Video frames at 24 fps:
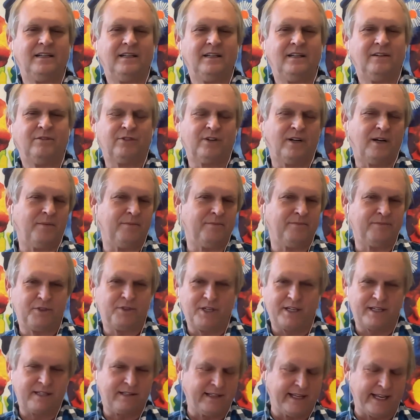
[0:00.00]
from
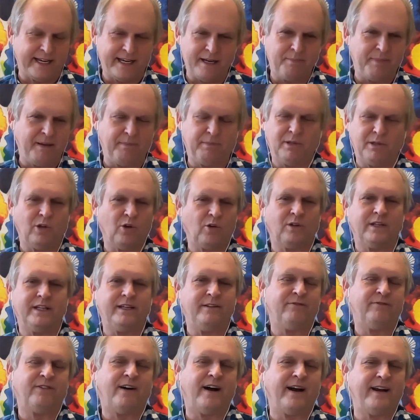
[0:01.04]
just letting people locally
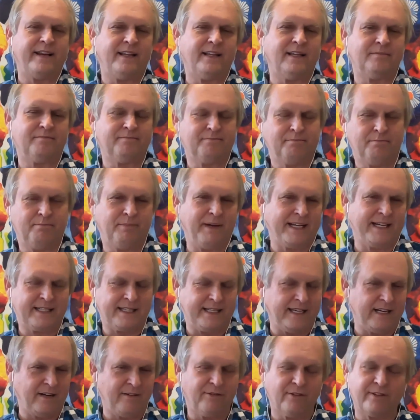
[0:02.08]
find the best
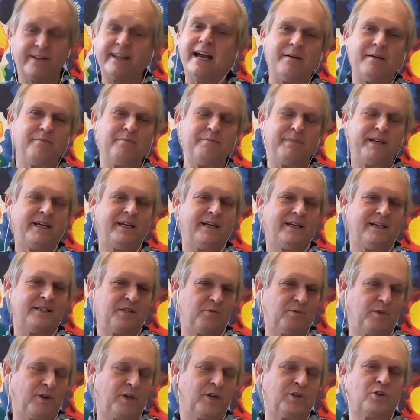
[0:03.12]
thing for them, because there
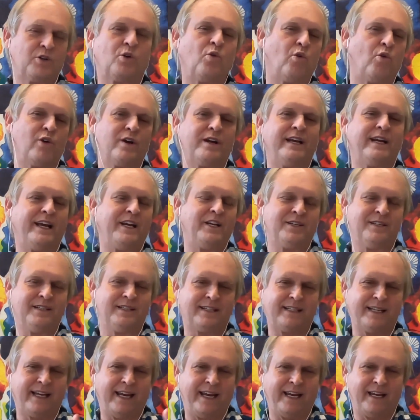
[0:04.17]
was a coordination
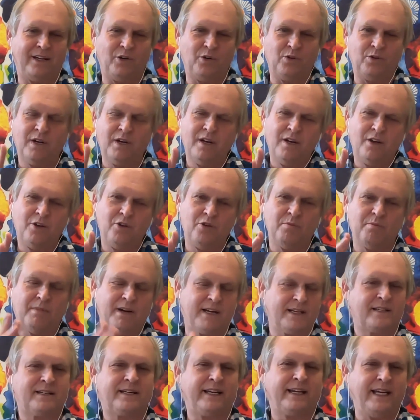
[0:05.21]
saying you
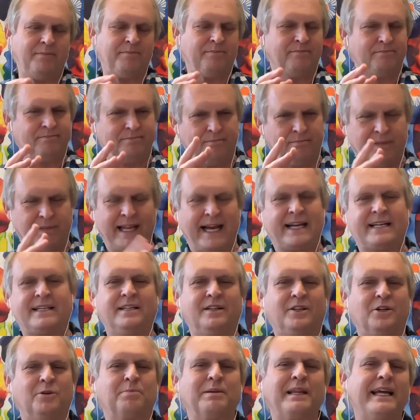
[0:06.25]
must keep blacks in
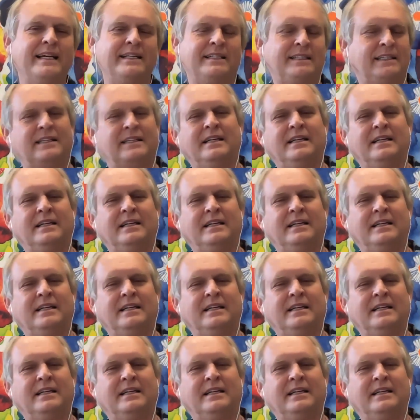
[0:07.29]
their place